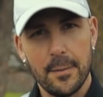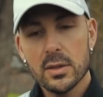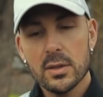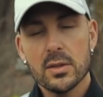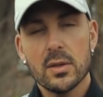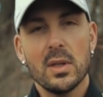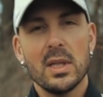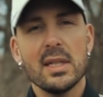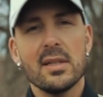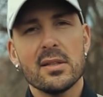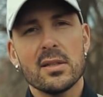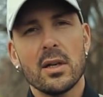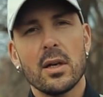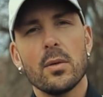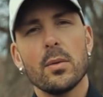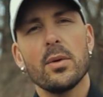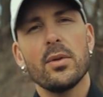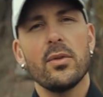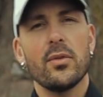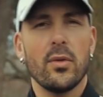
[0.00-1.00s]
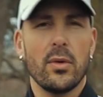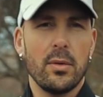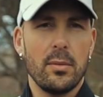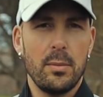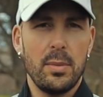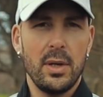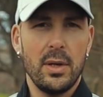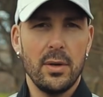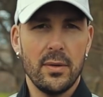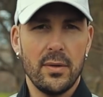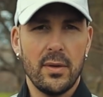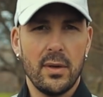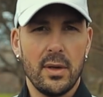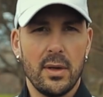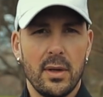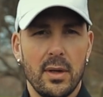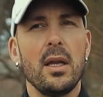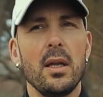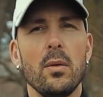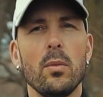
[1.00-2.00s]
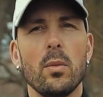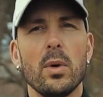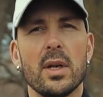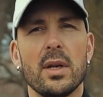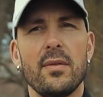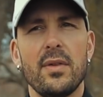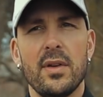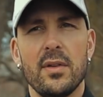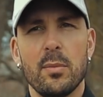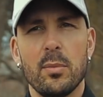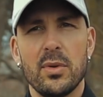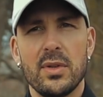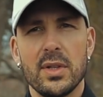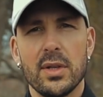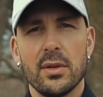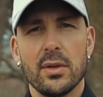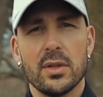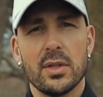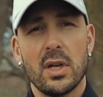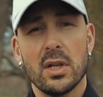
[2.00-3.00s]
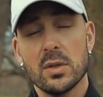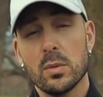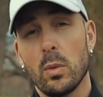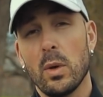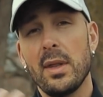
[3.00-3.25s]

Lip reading: So let's start with Jordan Peterson. In one of his particular talks,